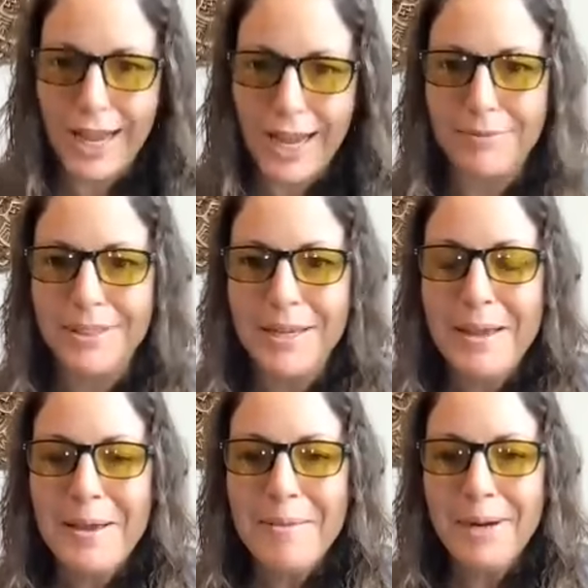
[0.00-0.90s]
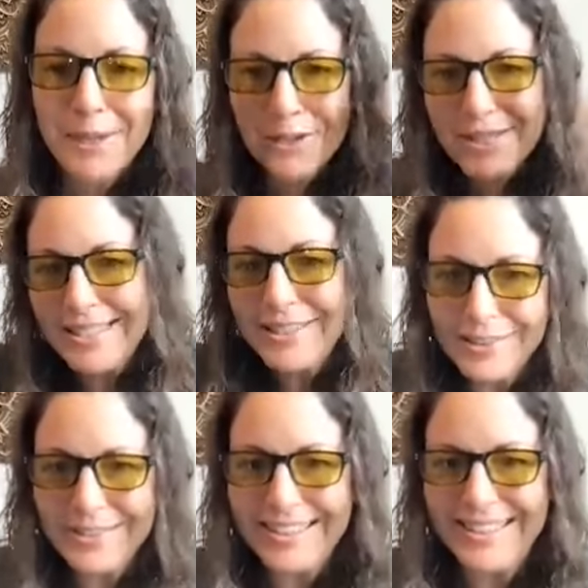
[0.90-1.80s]
jams but you're
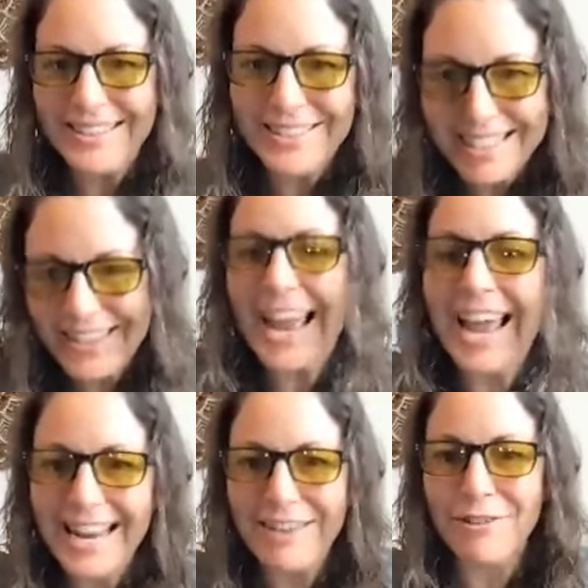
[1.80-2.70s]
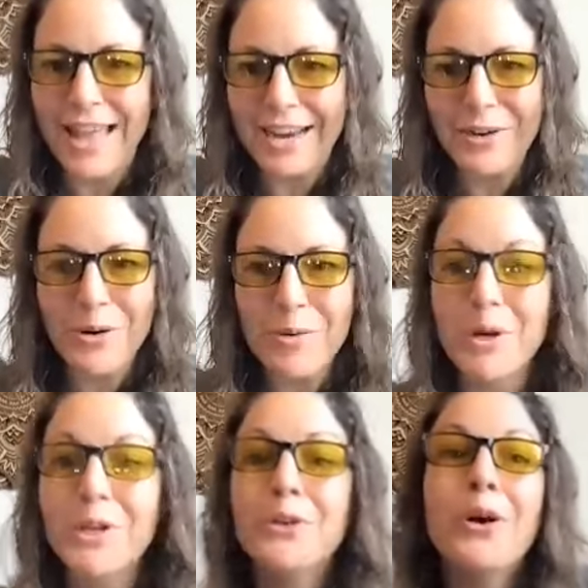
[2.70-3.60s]
still you're still heading for that goal
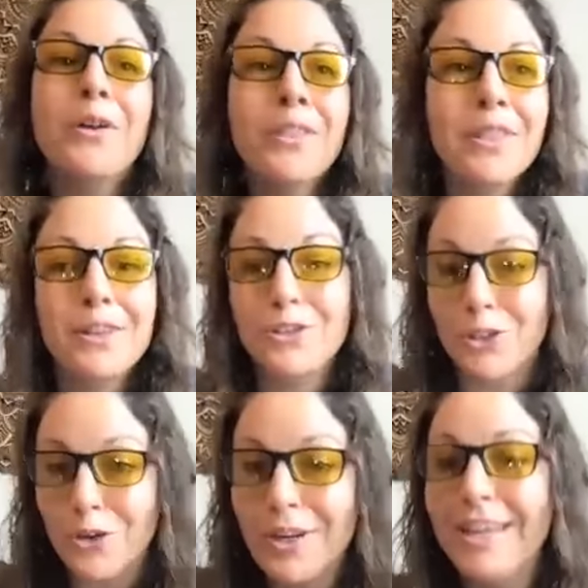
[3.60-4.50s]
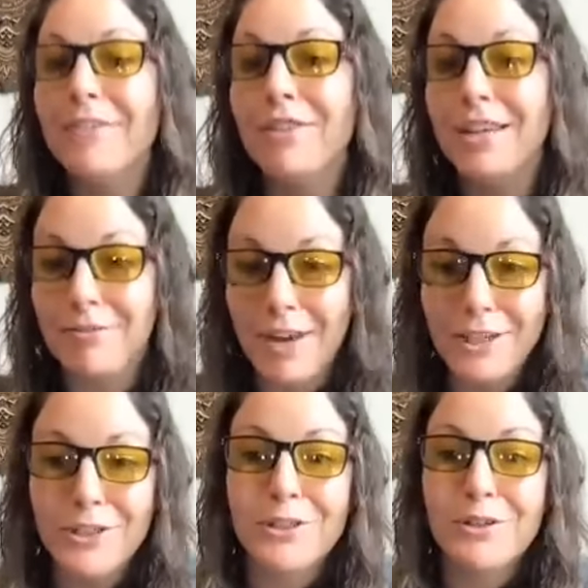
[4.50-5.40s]
but you're on the journey of the
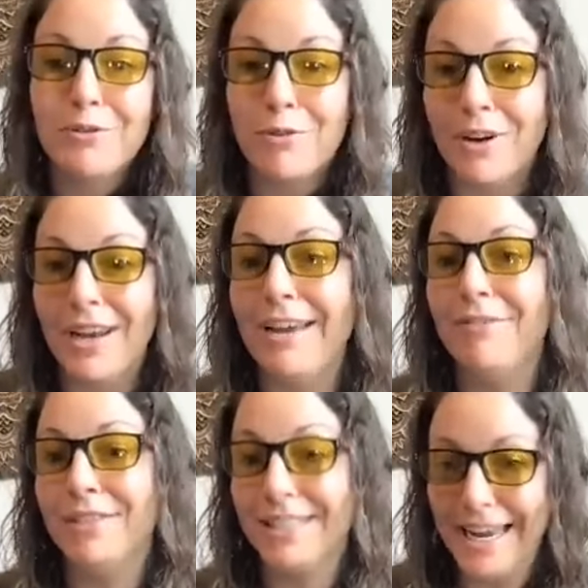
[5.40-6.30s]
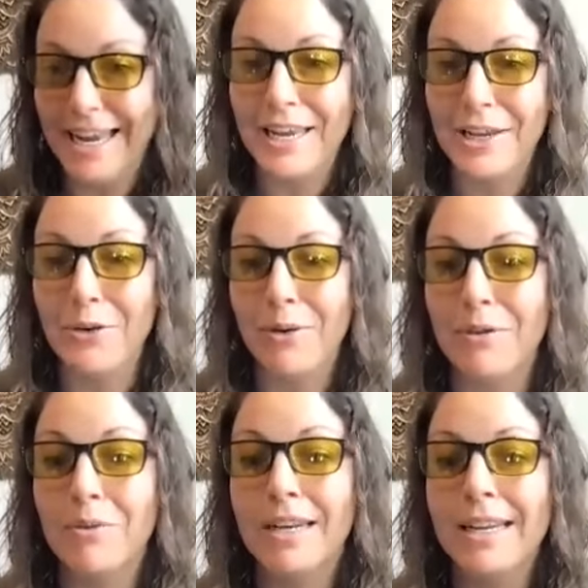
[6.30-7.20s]
adventure of where life is taking you
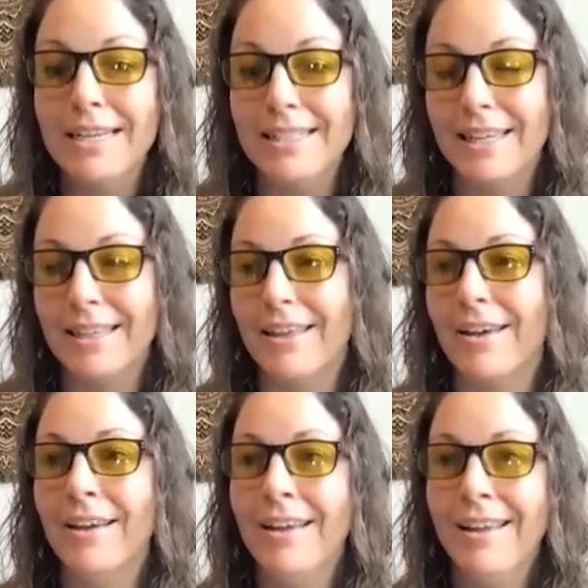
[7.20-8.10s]
and releasing the